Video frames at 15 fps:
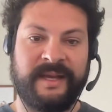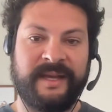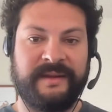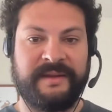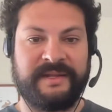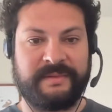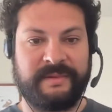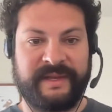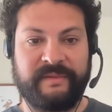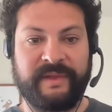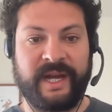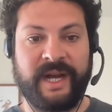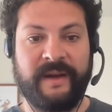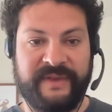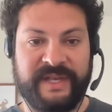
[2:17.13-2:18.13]
And there's like
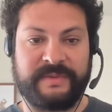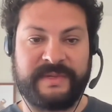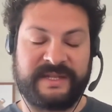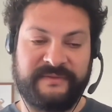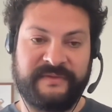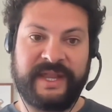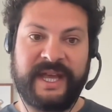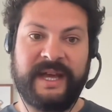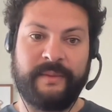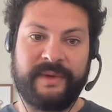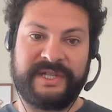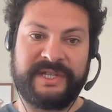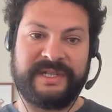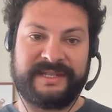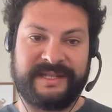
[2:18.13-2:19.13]
really obvious reason for that,
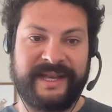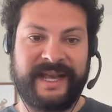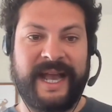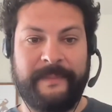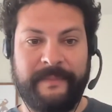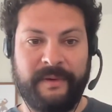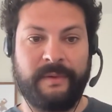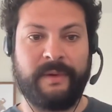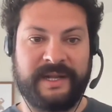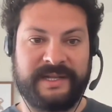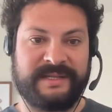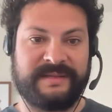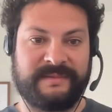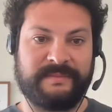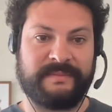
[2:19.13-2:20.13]
which is like Apple
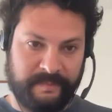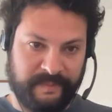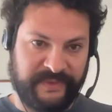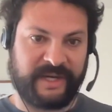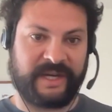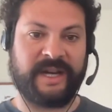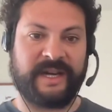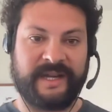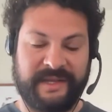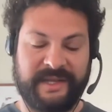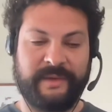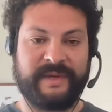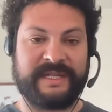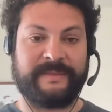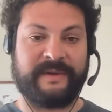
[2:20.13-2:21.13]
wants their cut in the
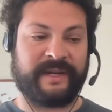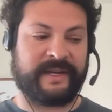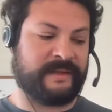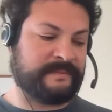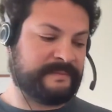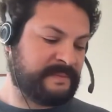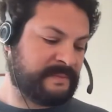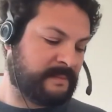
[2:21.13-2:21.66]
US market.